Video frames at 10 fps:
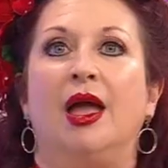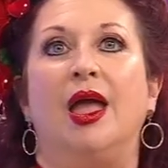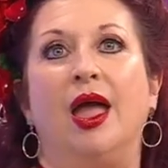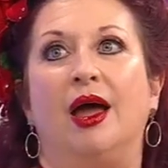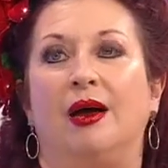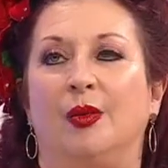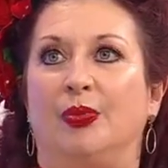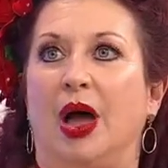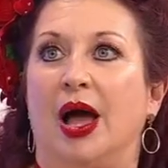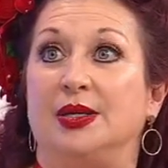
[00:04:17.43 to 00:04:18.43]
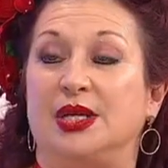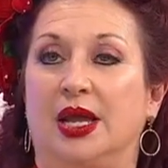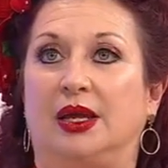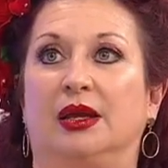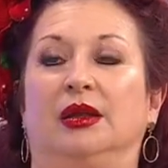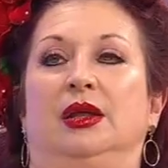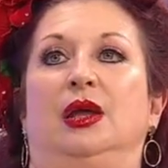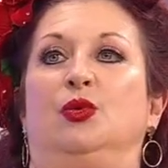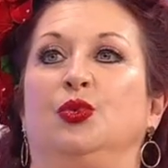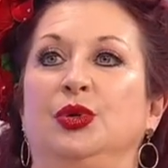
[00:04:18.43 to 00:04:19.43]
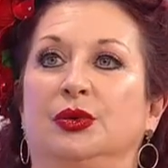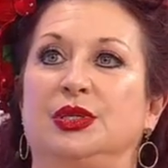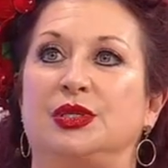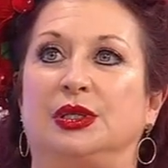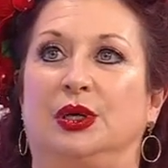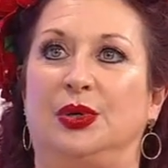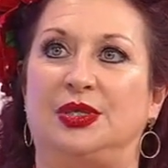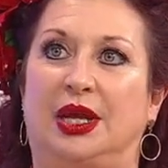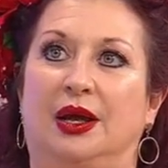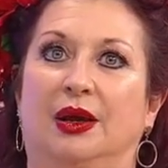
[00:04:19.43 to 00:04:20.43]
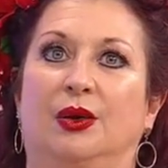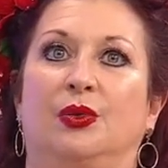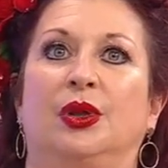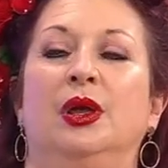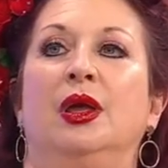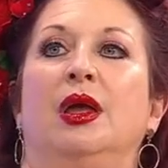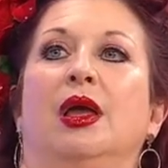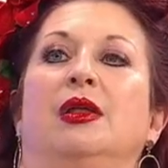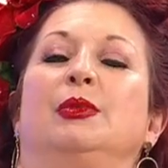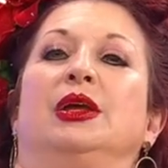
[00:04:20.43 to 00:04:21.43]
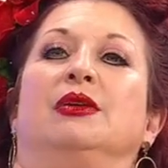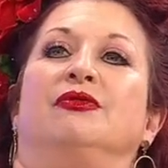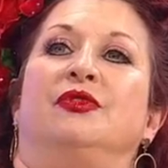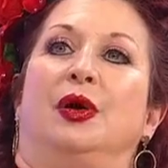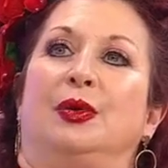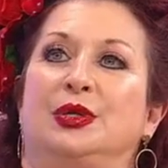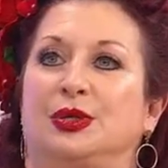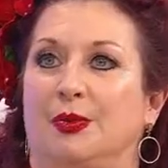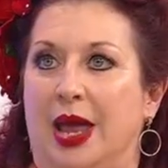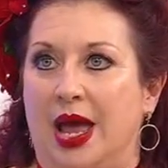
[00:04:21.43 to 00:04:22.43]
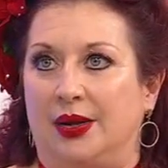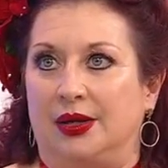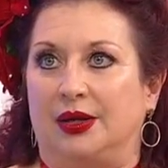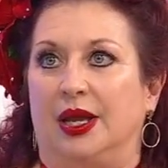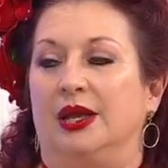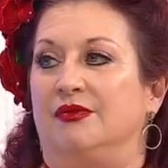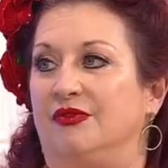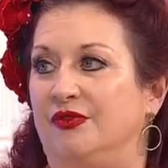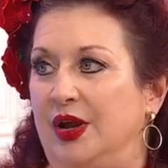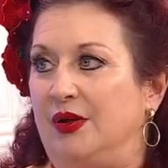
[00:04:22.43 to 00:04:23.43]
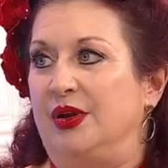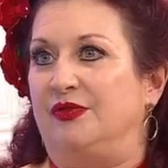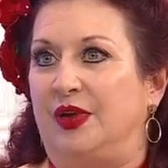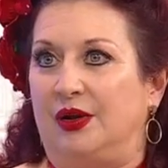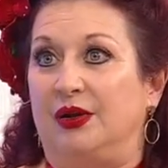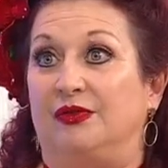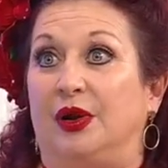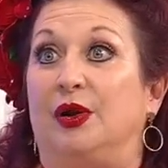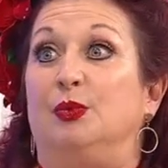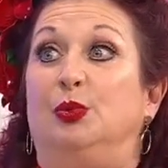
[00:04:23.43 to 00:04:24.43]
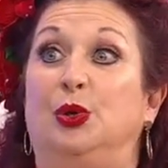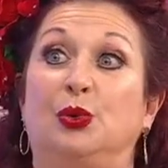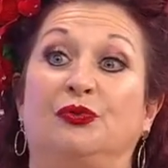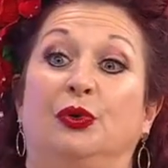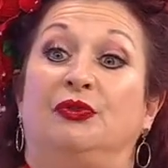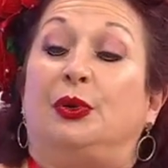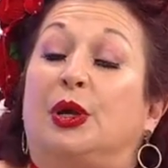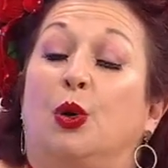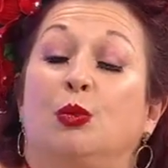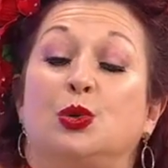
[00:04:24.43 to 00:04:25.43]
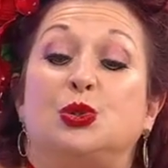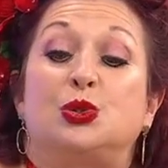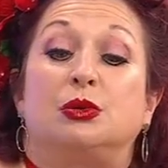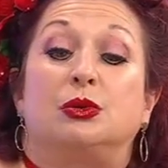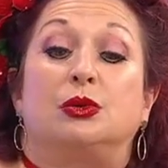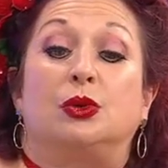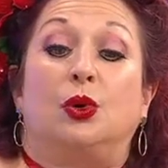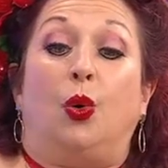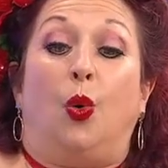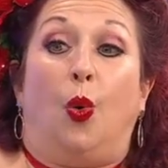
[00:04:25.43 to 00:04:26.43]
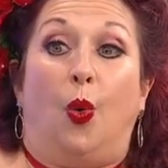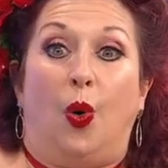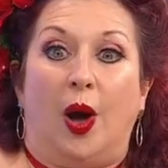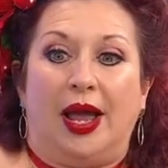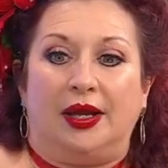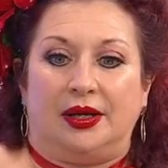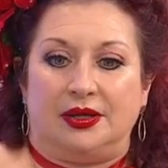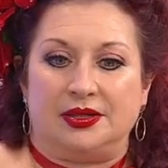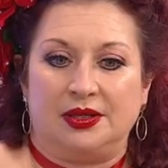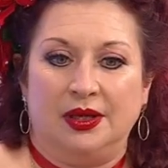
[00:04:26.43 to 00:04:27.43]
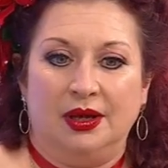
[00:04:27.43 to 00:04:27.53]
Um, I take it and I really slow it down and I make it very dramatic and very, very, very beautiful, very almost quiet.